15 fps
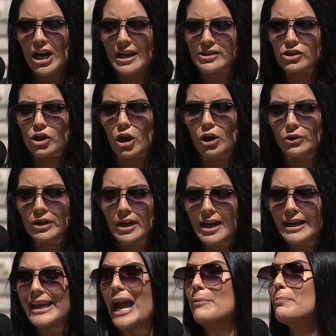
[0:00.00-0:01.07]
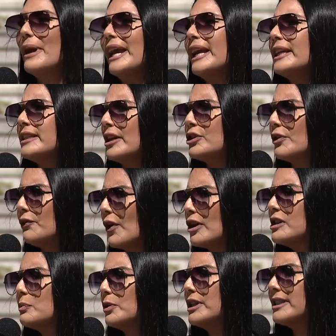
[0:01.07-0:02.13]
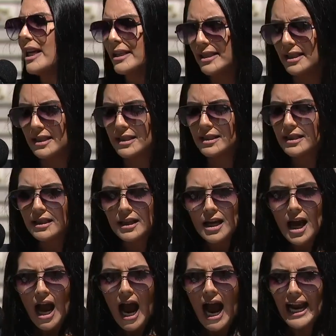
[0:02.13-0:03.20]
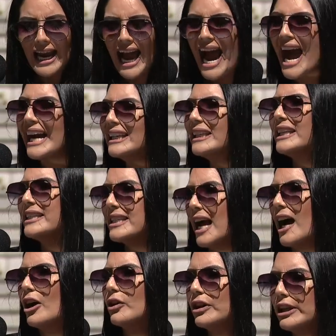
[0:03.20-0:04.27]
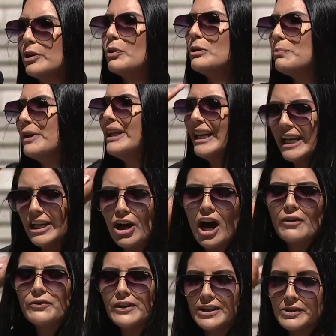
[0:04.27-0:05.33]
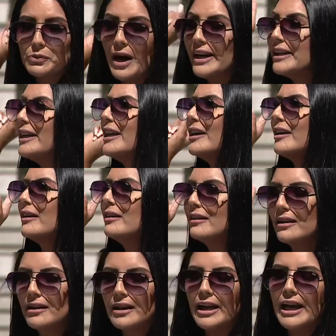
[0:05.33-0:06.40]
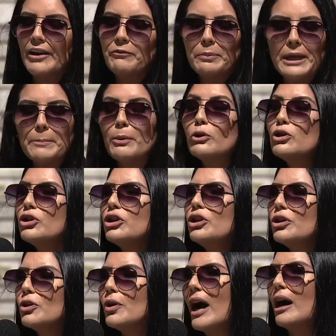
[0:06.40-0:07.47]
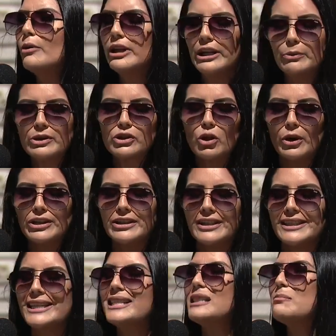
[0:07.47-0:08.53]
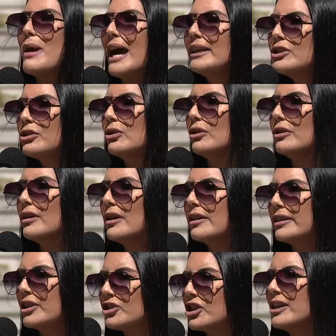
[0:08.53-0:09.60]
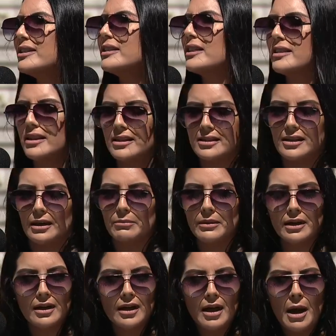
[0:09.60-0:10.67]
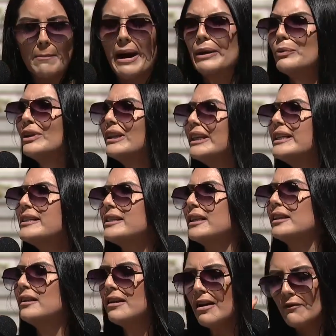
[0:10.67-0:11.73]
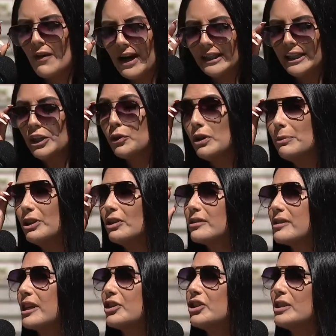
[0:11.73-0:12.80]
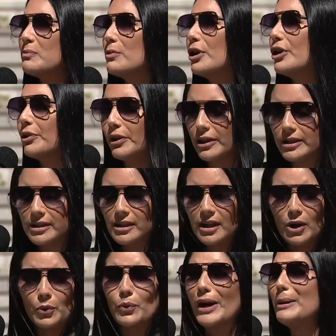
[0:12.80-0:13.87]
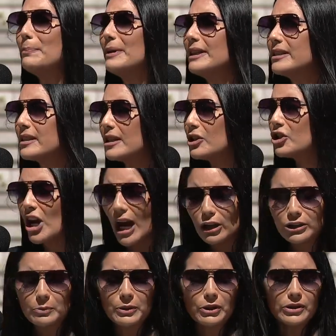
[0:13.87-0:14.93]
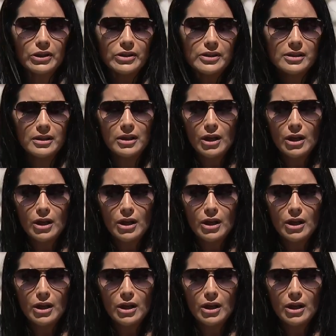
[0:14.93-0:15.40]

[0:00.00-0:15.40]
Gascon campaigned under false pretenses. I highly doubt he would be in office right here if people knew how he was going to dismantle the justice system by releasing violent criminals such as murderers, rapists, child abusers,